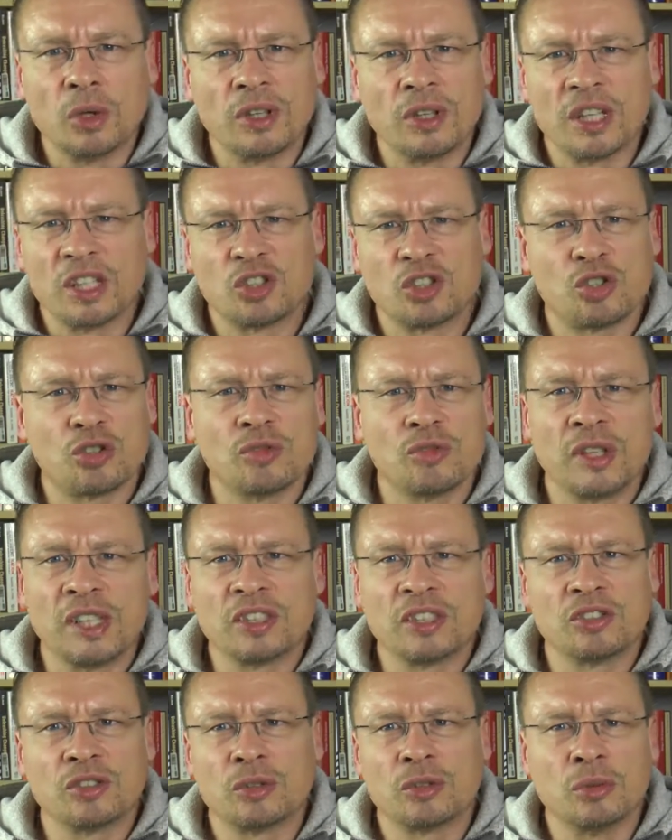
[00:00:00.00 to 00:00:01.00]
that
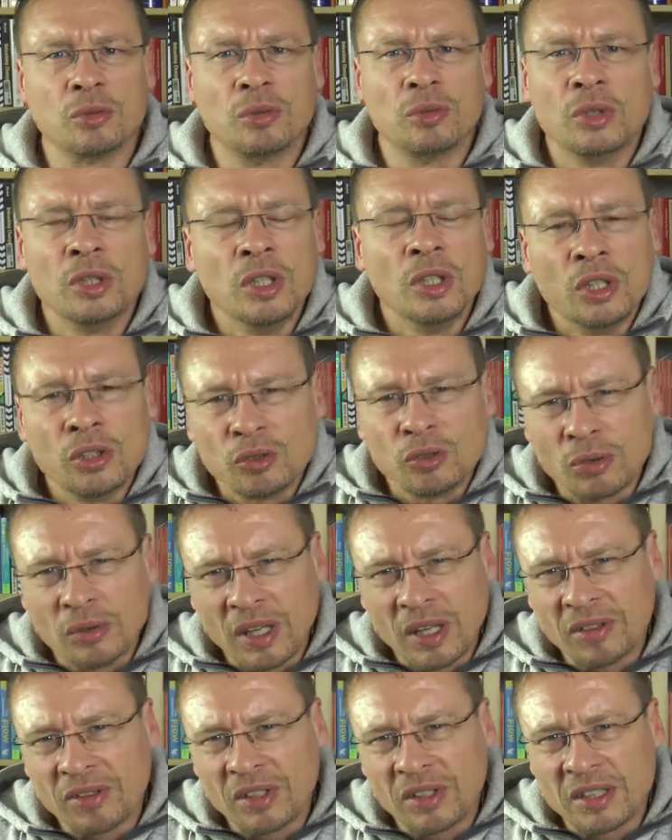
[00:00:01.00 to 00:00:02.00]
shrinks to
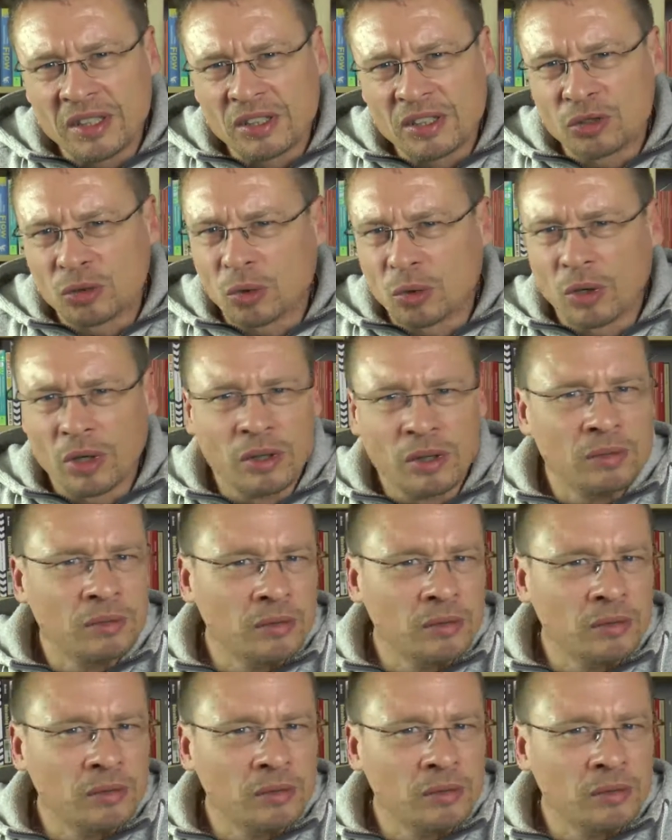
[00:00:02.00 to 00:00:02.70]
nothingness, or